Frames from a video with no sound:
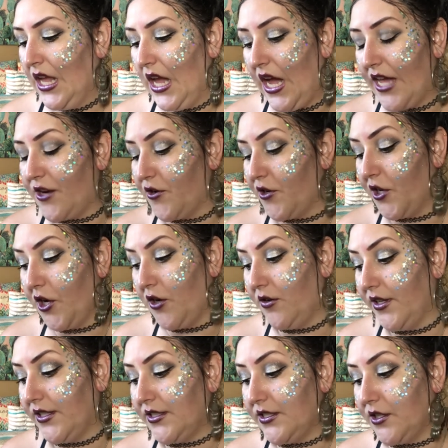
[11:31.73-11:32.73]
I don't know.
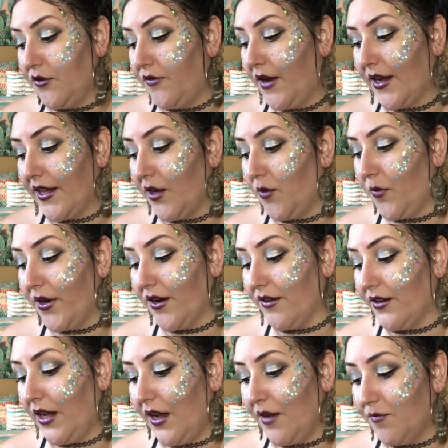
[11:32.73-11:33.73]
It's so fucking
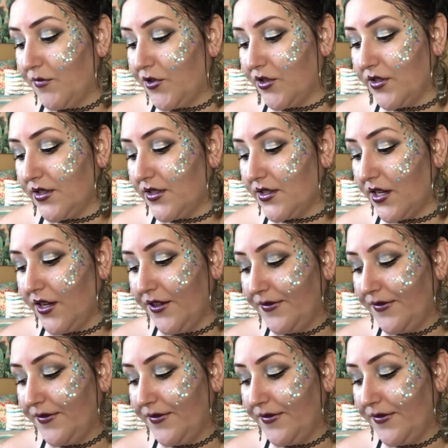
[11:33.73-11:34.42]
weird. I'm just...